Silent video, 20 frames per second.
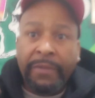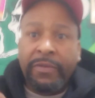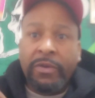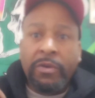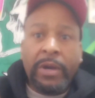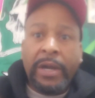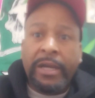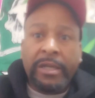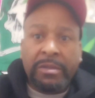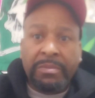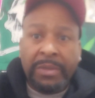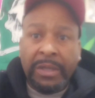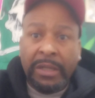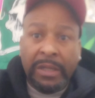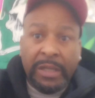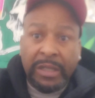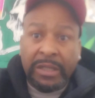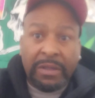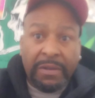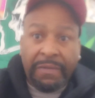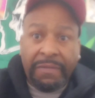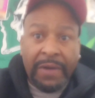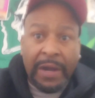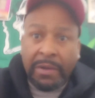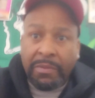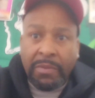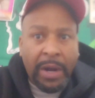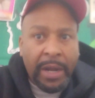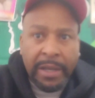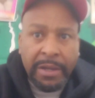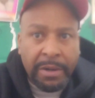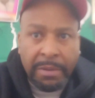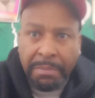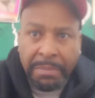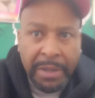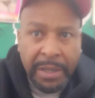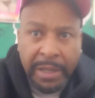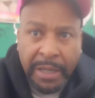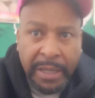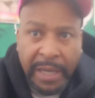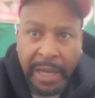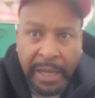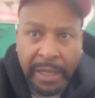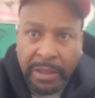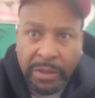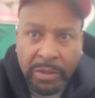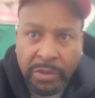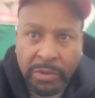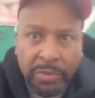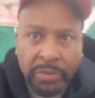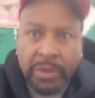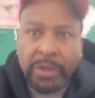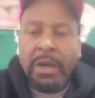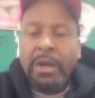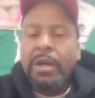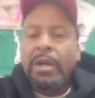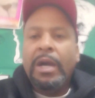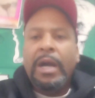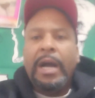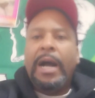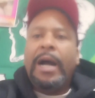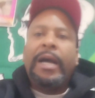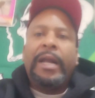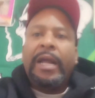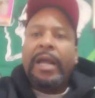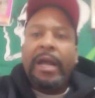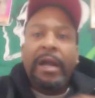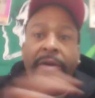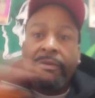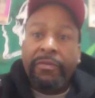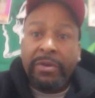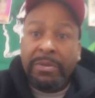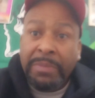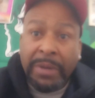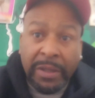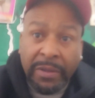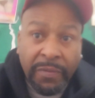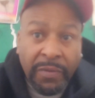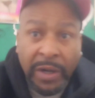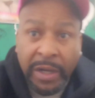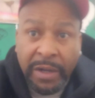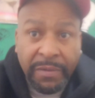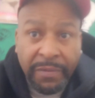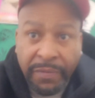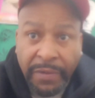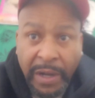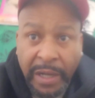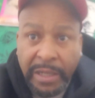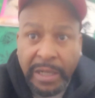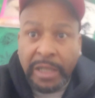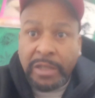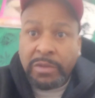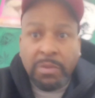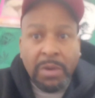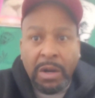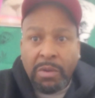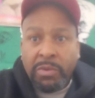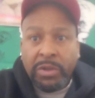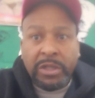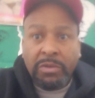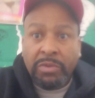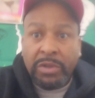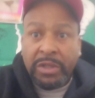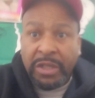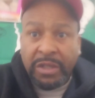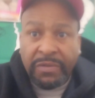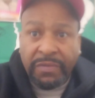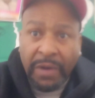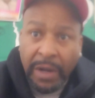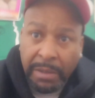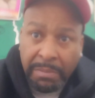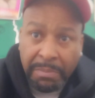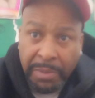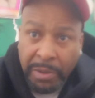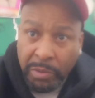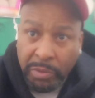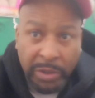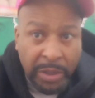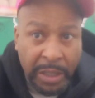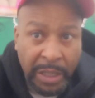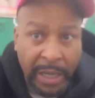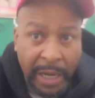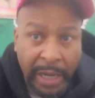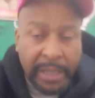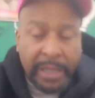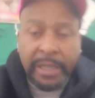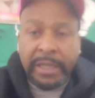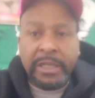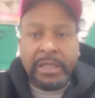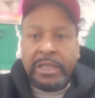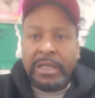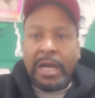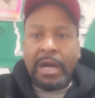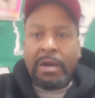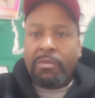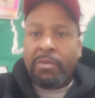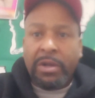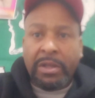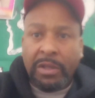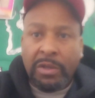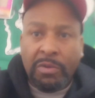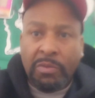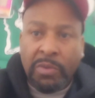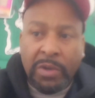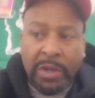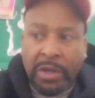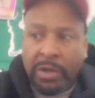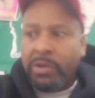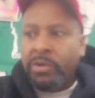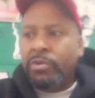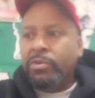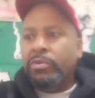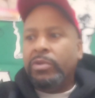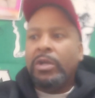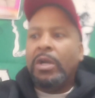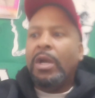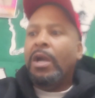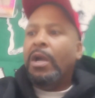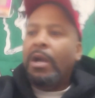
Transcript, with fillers: If you ask me, this the fight right here. Bud can't lose out of every motherfucking fight. That's why I wish he would just fight Boots. Give that nigga a shot, whether you win or lose.